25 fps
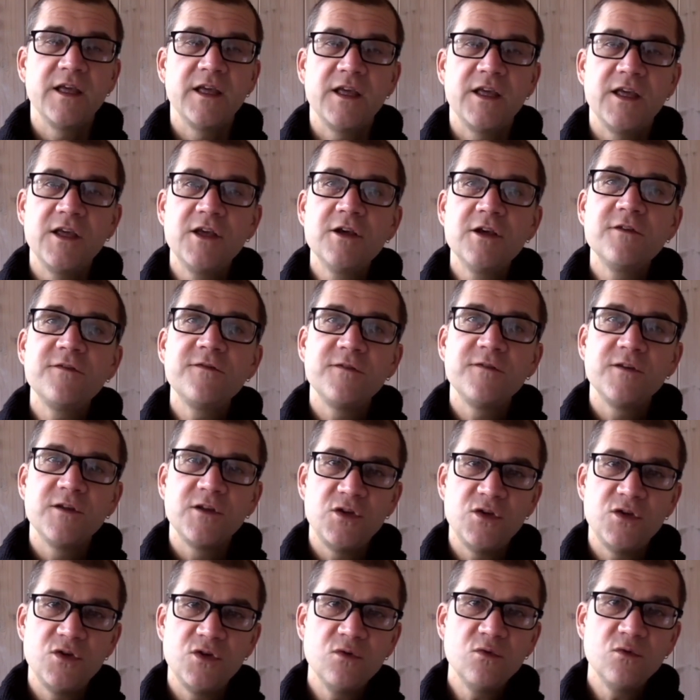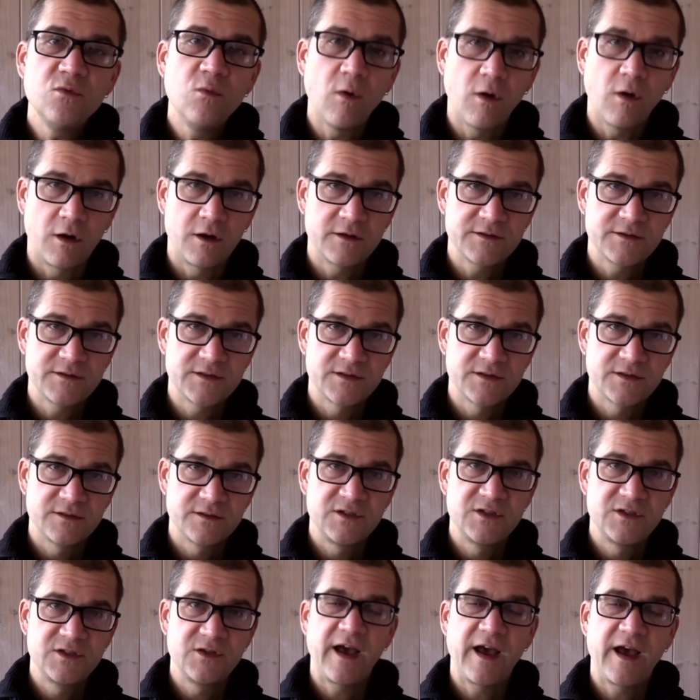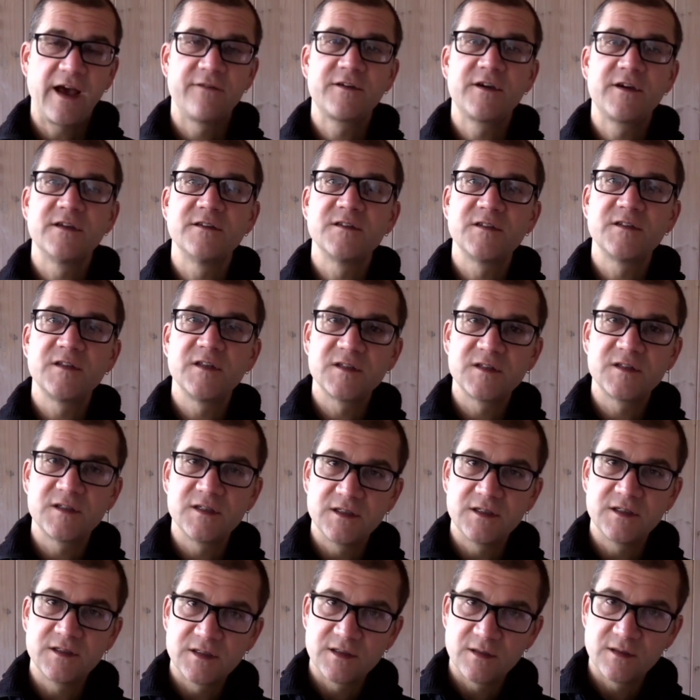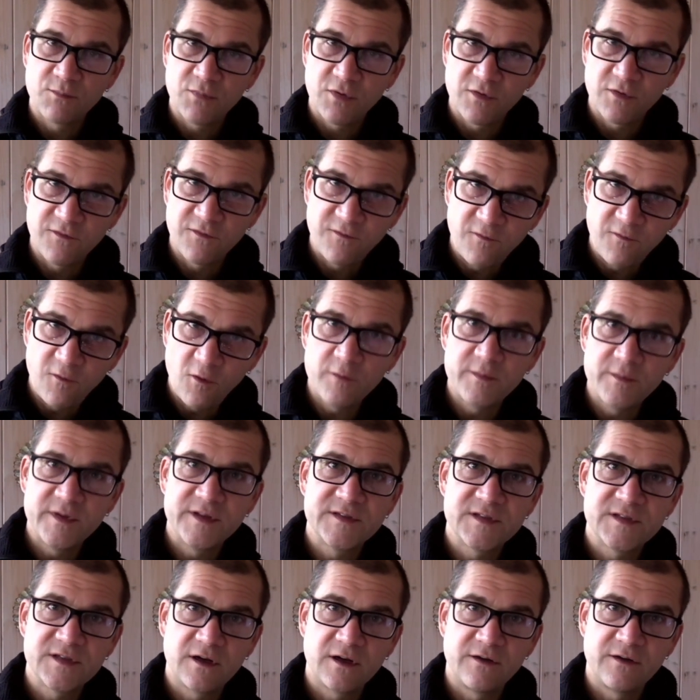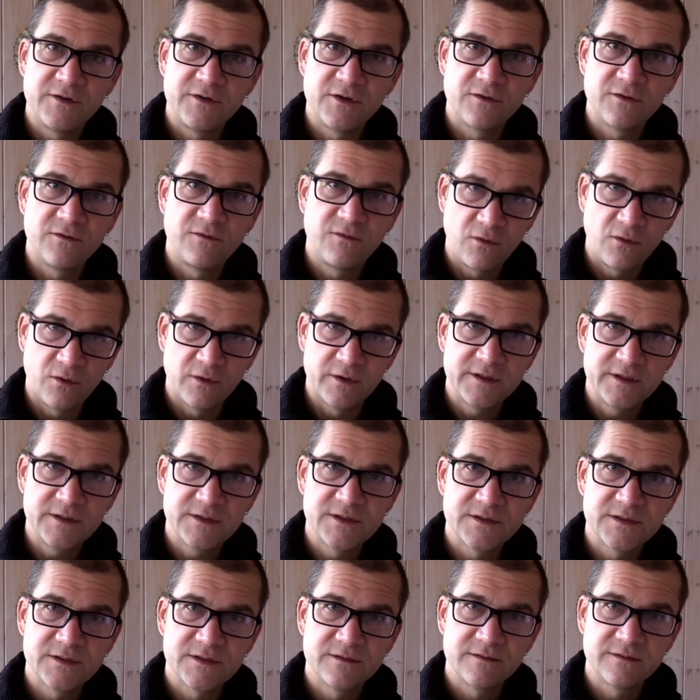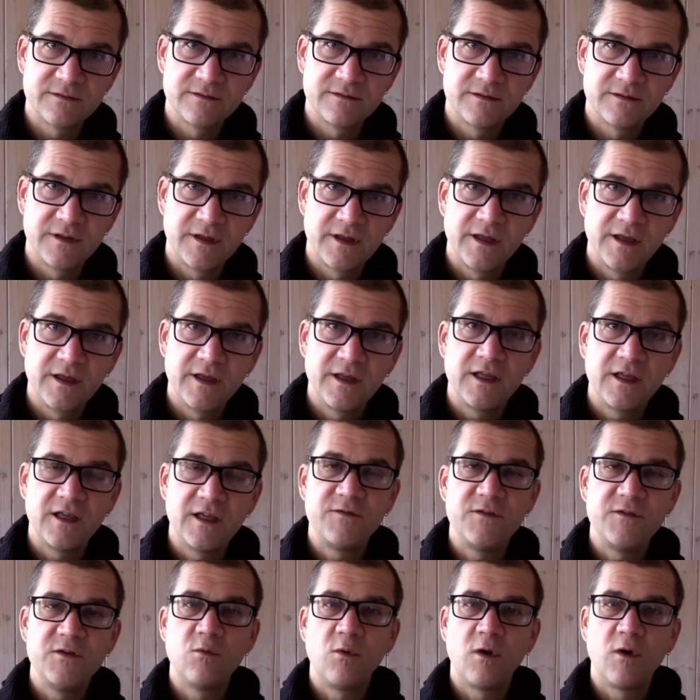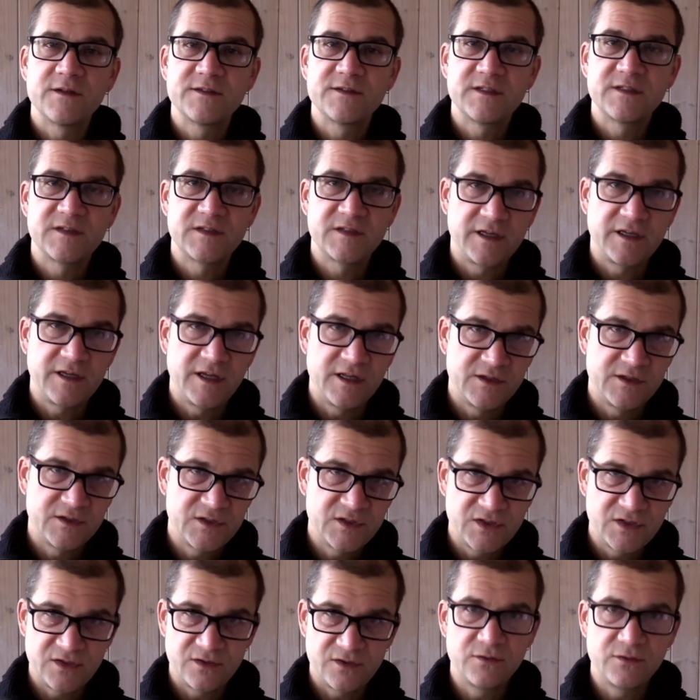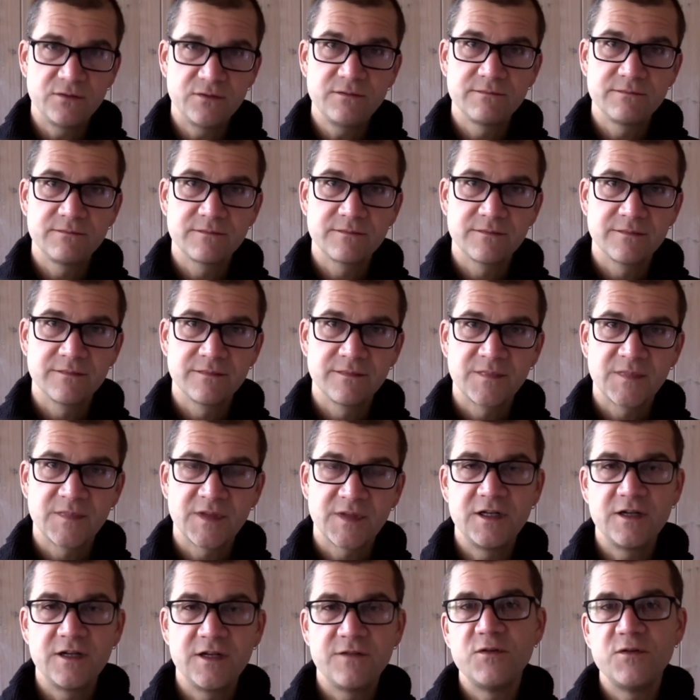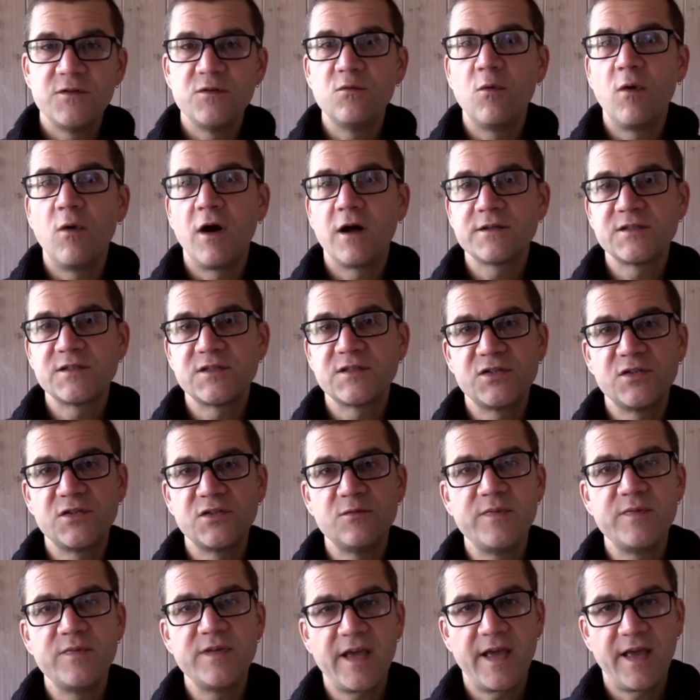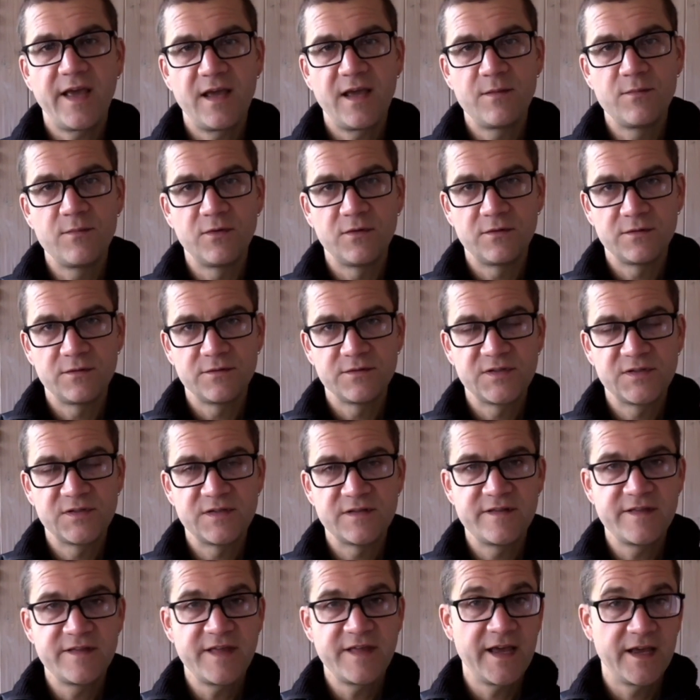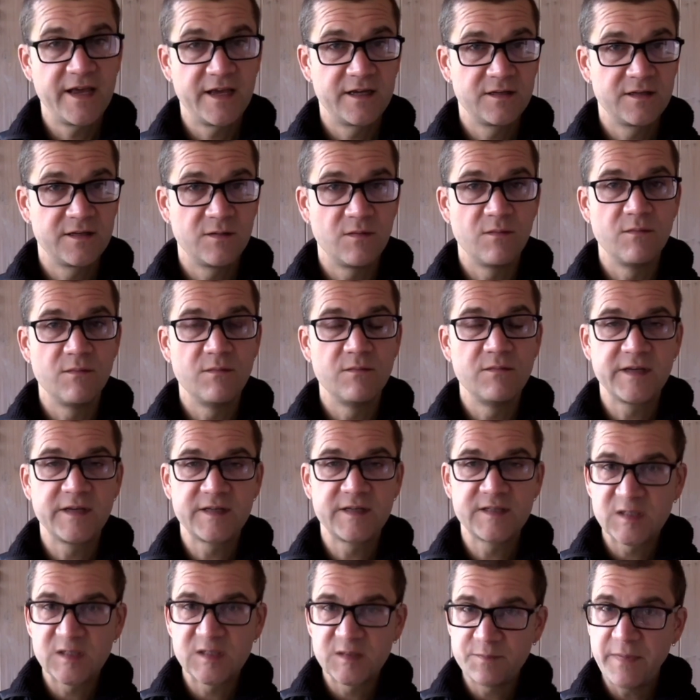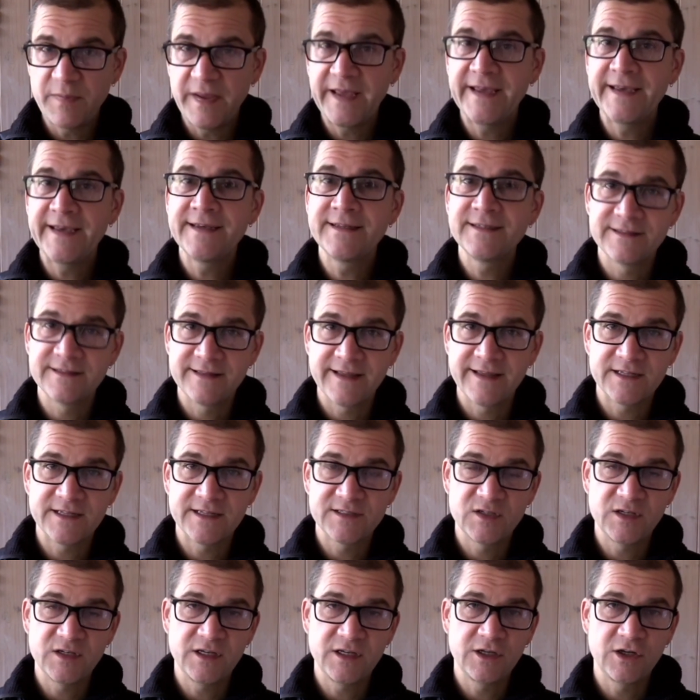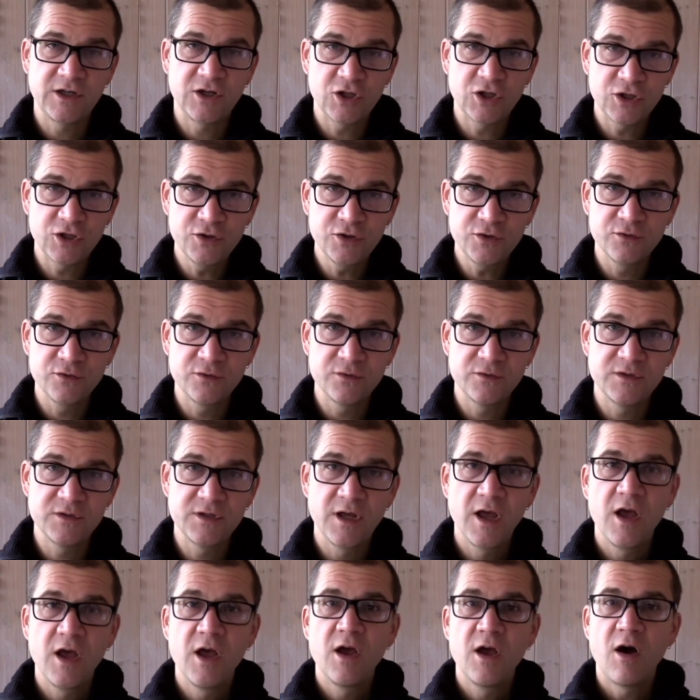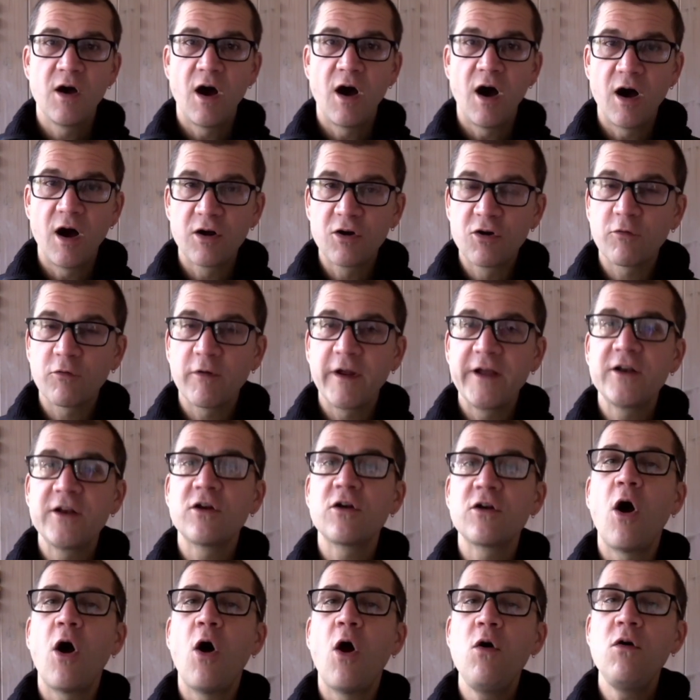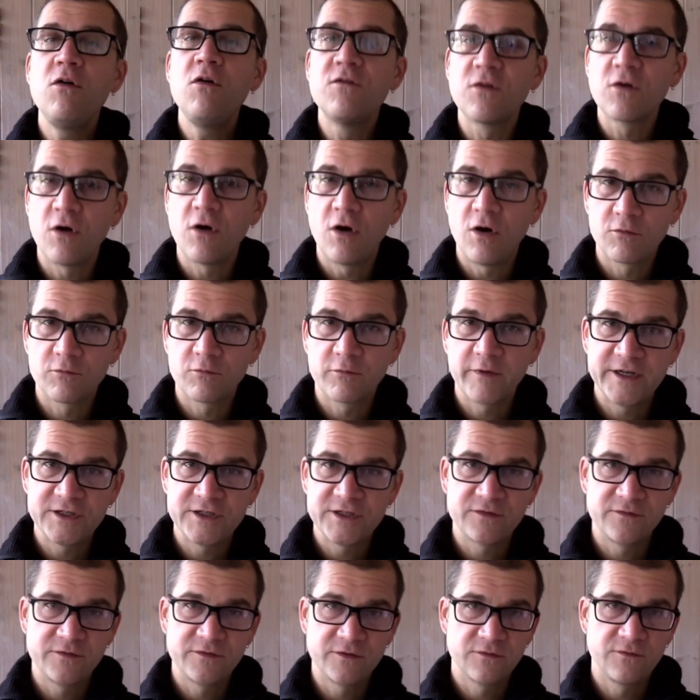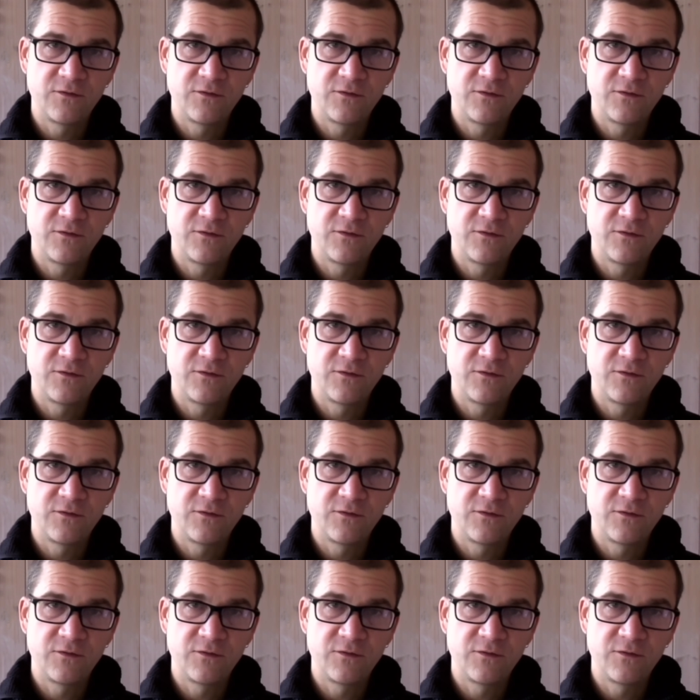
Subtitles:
If you want to have consistent performance of your voice, if you want to sing in tune, and if you want to be able to then expand that to include a greater overall range of your